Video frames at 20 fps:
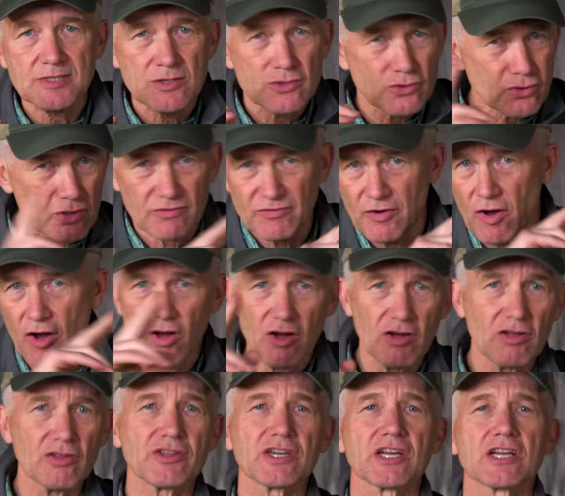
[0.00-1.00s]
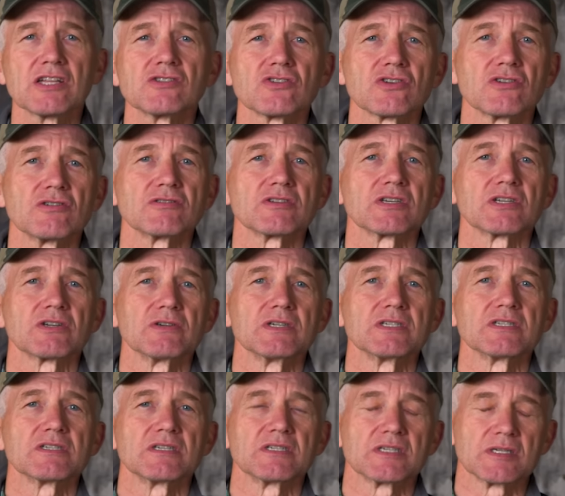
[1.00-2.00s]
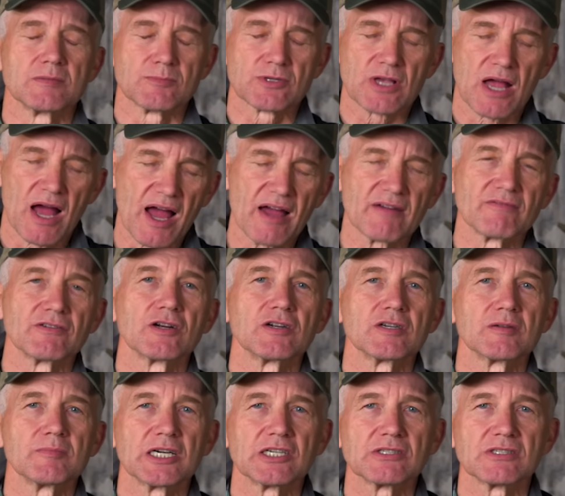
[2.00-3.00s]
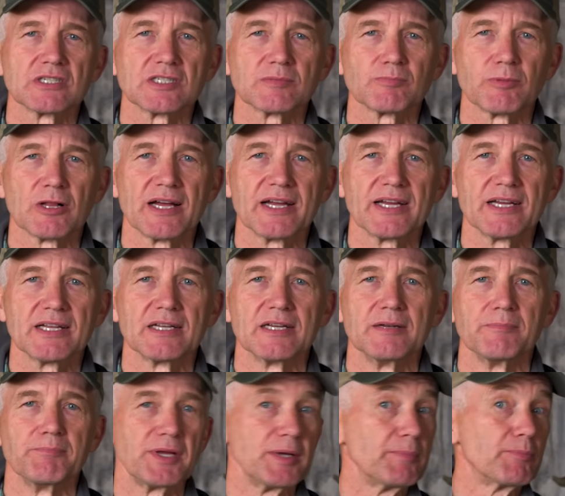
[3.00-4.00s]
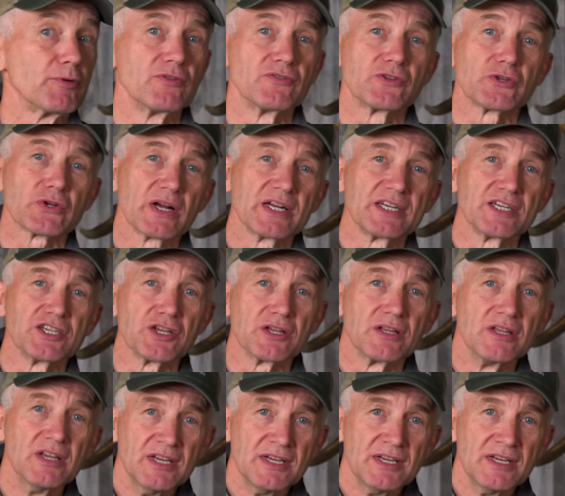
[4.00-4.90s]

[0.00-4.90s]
So of all the concerns and criticisms I've heard about this plan and people have tried to,